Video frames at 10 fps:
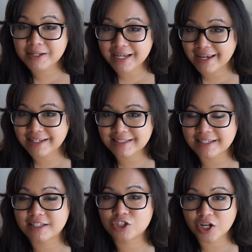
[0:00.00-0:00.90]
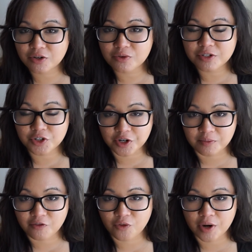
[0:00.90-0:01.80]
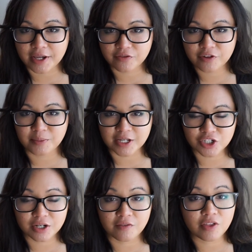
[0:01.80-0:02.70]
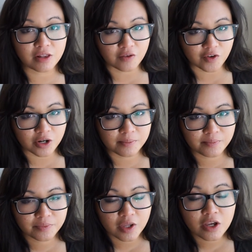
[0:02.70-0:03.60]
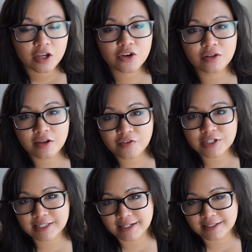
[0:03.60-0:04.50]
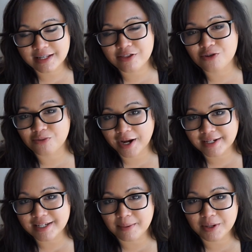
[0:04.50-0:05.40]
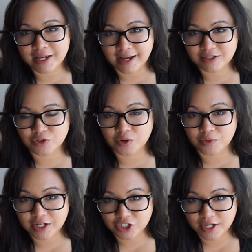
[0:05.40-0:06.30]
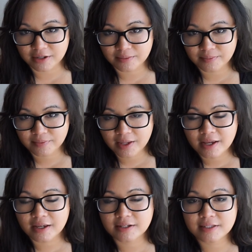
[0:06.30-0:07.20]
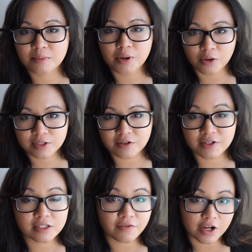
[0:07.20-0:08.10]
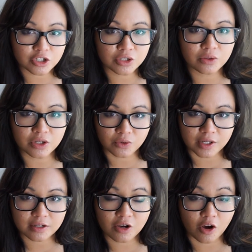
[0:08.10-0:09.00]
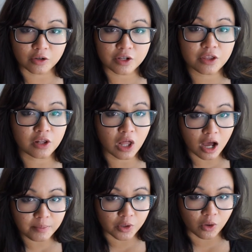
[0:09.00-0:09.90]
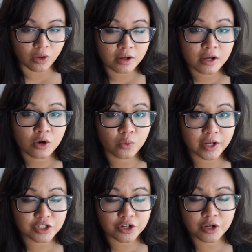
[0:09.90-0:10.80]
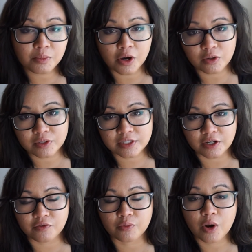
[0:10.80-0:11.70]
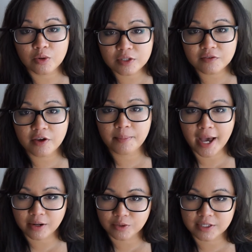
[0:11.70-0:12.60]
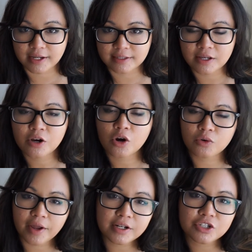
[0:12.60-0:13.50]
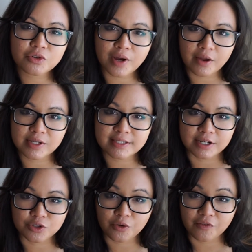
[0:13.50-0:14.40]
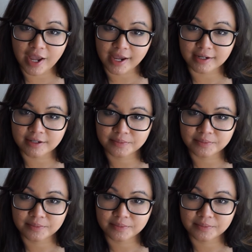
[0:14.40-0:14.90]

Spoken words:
Hepatitis is a general term for inflammation of the liver. Your liver sits in the right epigastric region. It is composed of its functional unit called the lobule, which are composed of rows of hepatocytes arranged around a central vein.